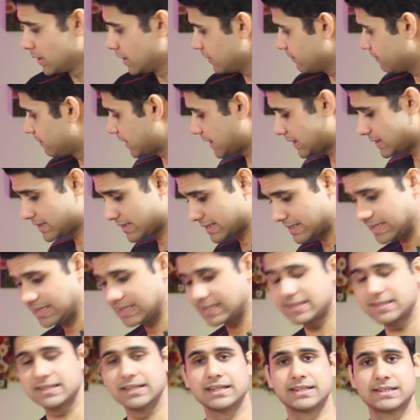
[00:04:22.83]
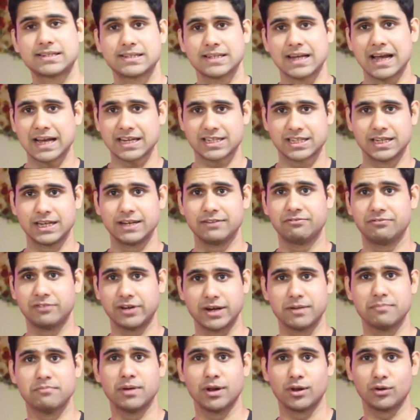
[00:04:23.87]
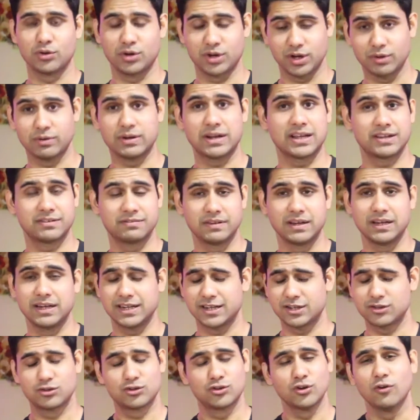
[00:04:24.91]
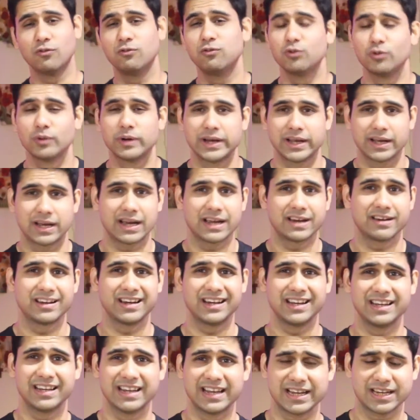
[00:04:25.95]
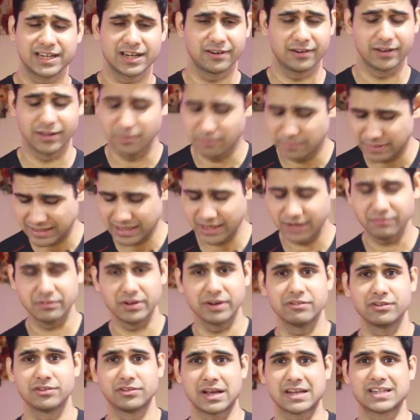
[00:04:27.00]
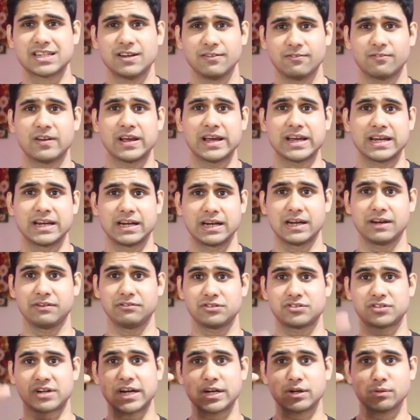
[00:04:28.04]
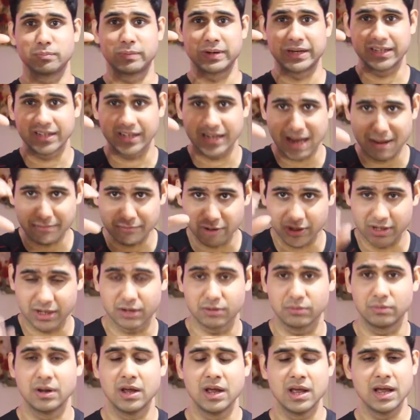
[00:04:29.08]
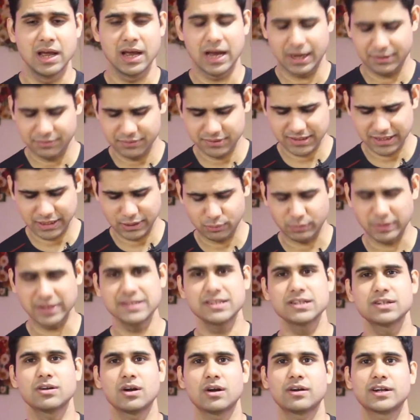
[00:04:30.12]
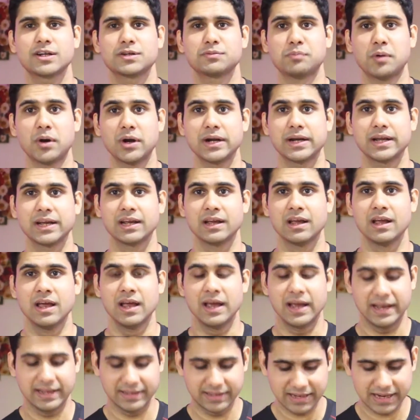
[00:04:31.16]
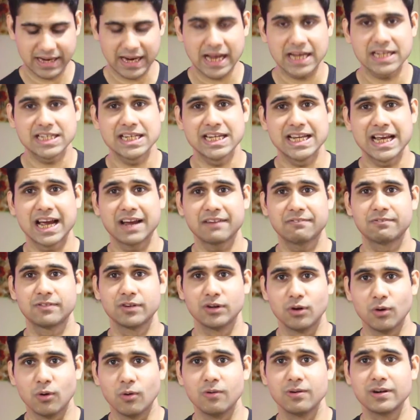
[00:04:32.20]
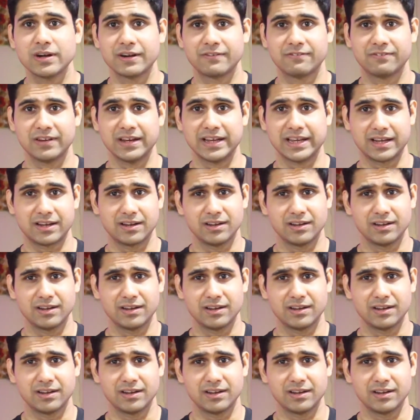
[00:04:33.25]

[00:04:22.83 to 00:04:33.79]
Whereas in this, it's actually very mellowed down as well. It's so fluidic. I really liked it. In the beginning, when I was actually flying it and I was trying to bring the camera down, I was like, why is it not responding? And then I actually have to hold it for